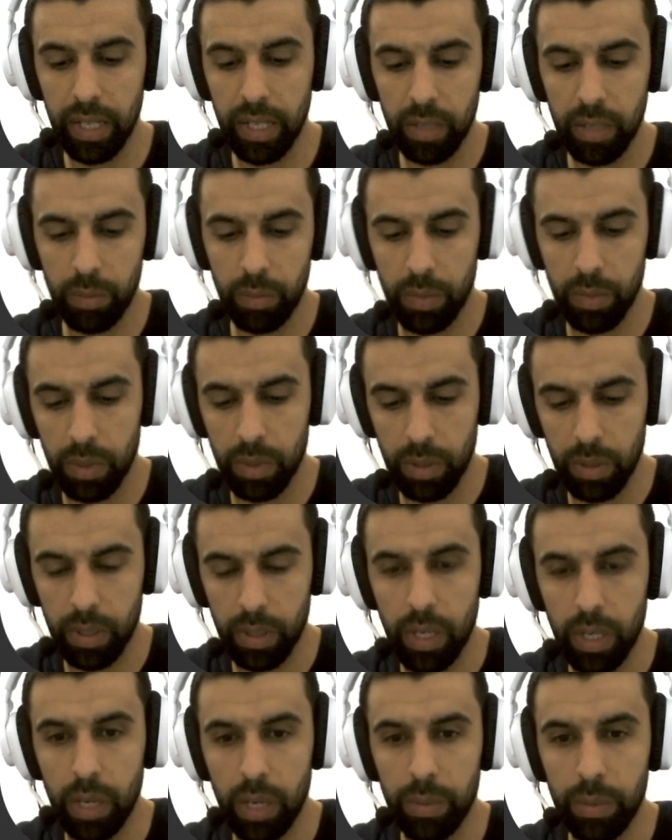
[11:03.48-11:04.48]
a name.
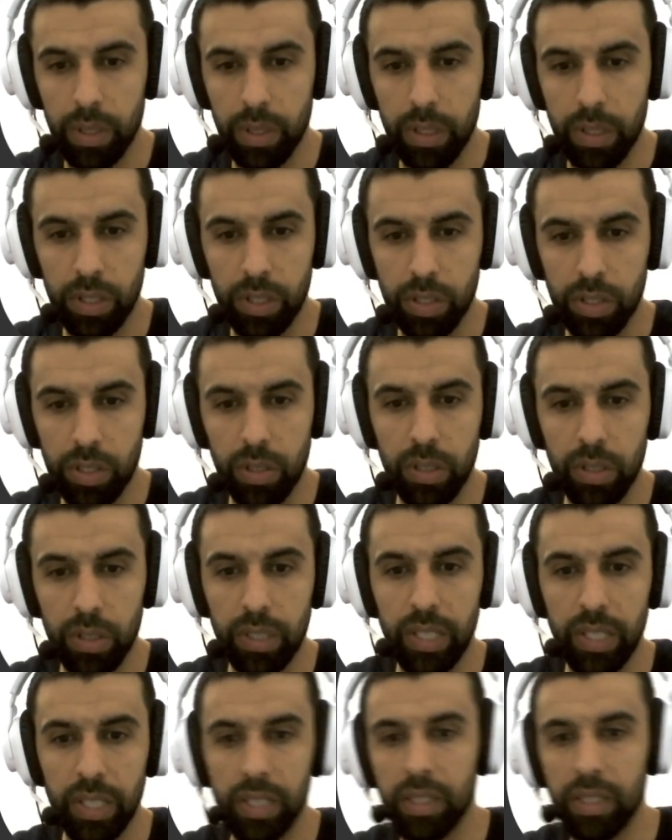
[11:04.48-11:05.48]
I'm going to just call
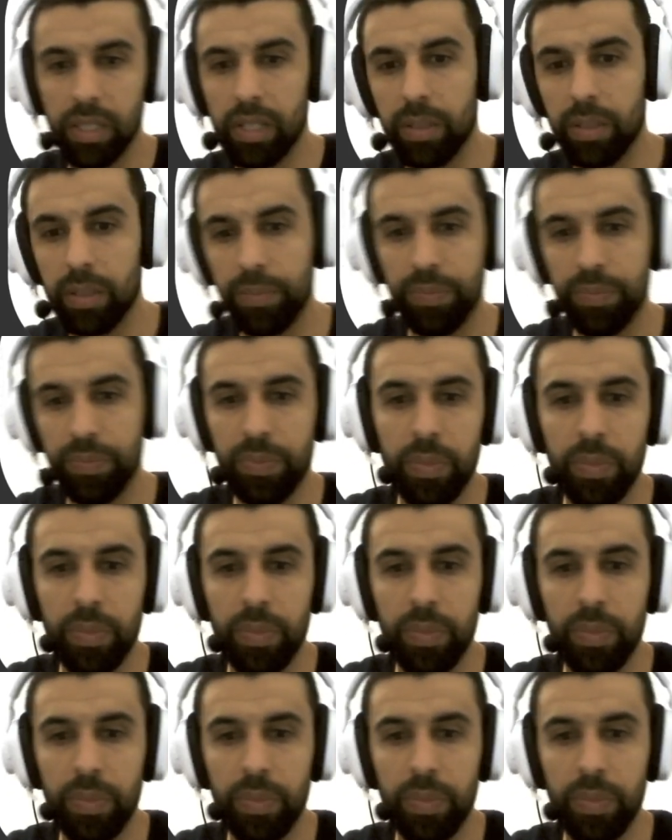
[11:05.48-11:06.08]
it N8N.